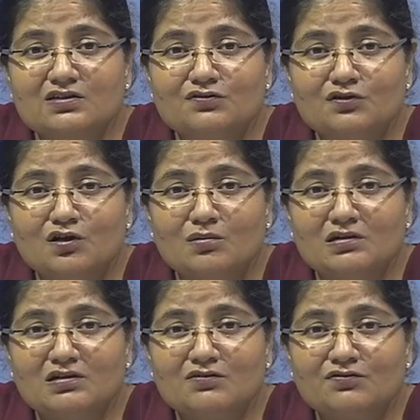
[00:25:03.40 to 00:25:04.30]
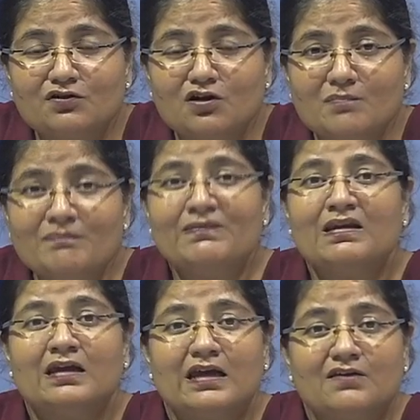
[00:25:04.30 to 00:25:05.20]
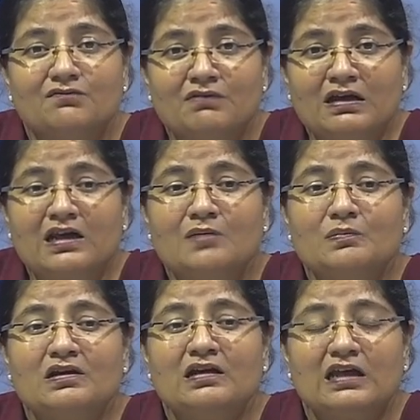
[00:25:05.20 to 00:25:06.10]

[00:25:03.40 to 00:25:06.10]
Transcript: the phenomenon from, enveloped